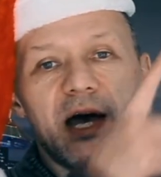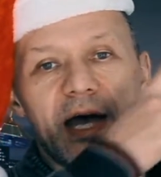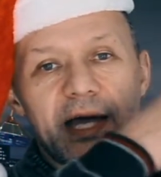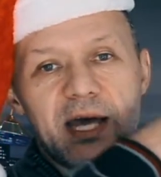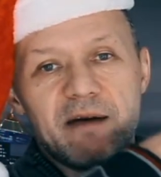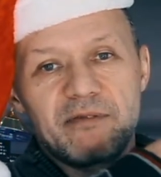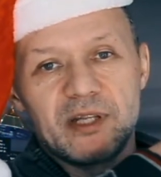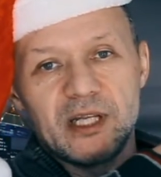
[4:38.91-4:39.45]
I
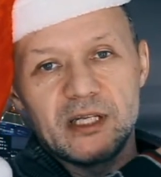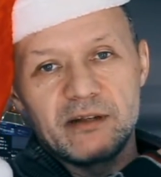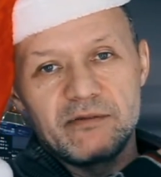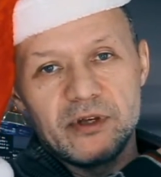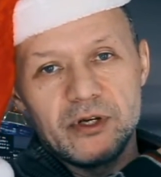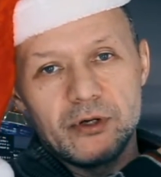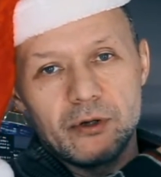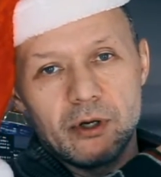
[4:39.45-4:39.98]
have another
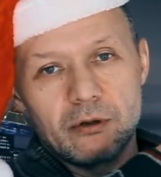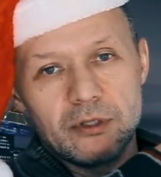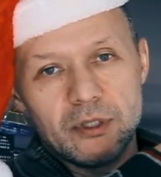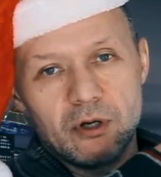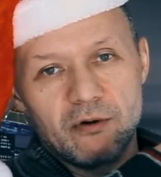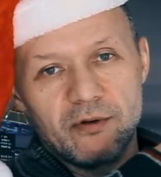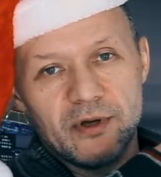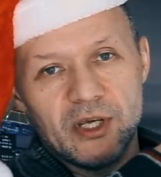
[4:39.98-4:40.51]
video
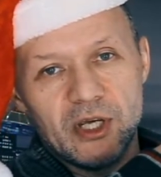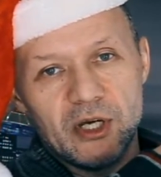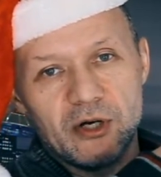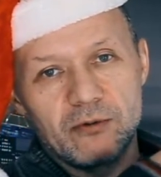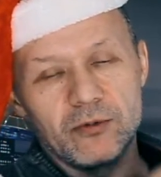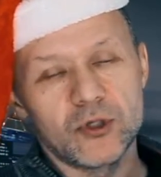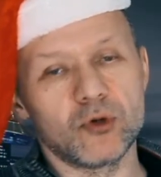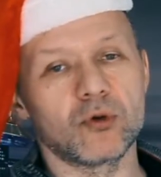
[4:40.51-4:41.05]
also over
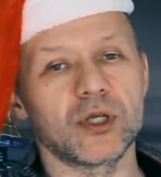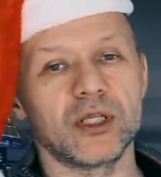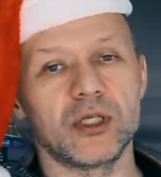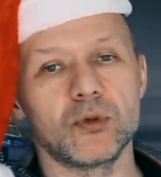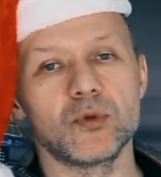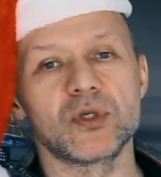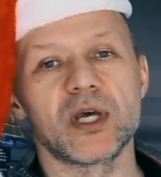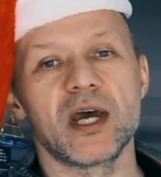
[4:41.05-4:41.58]
here which you can
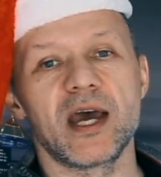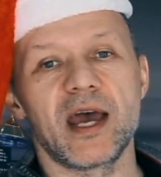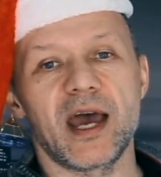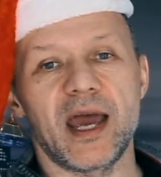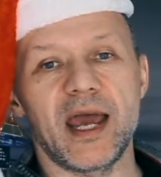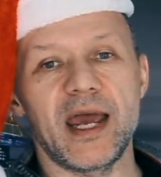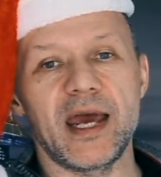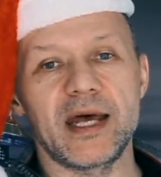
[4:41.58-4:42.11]
use
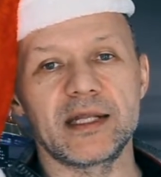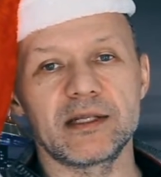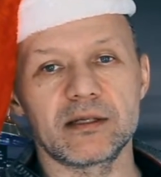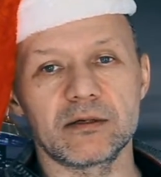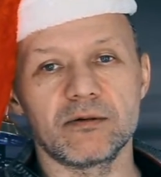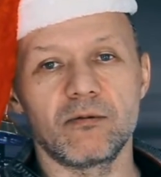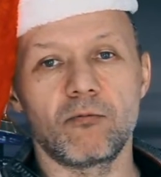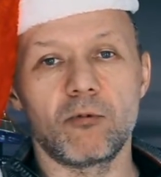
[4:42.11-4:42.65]

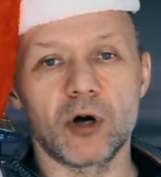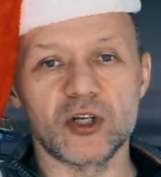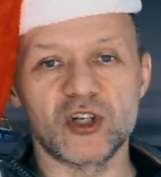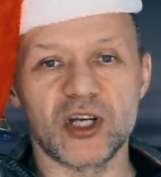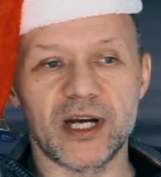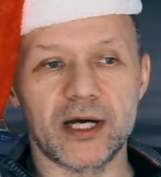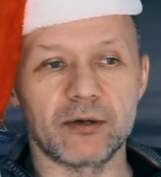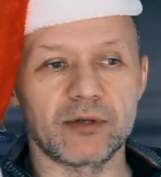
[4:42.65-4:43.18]
and
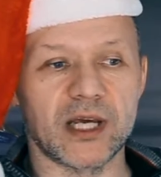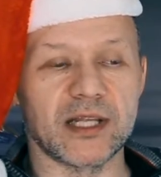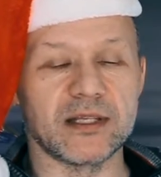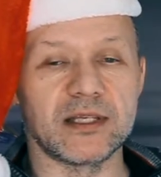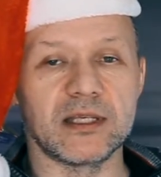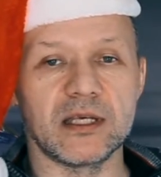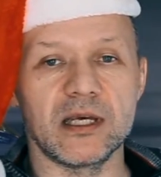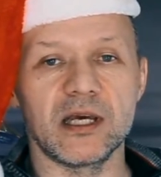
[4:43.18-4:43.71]
watch it out and
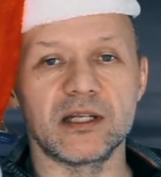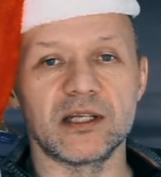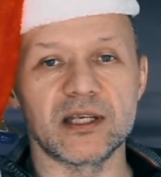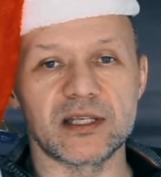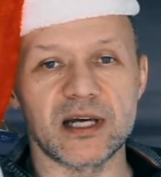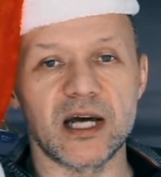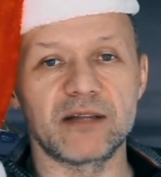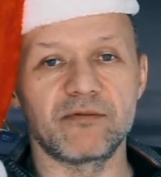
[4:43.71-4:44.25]
see and
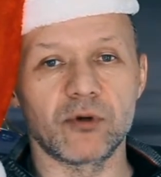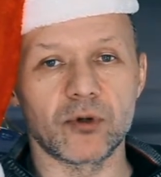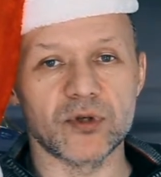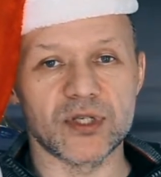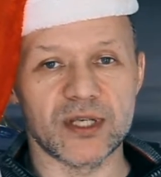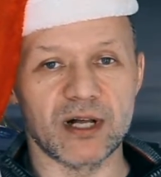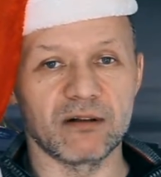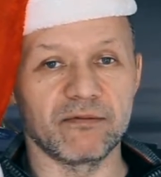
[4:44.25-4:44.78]
decide for
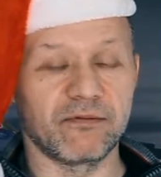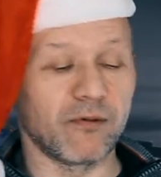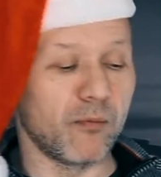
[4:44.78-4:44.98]
yourself.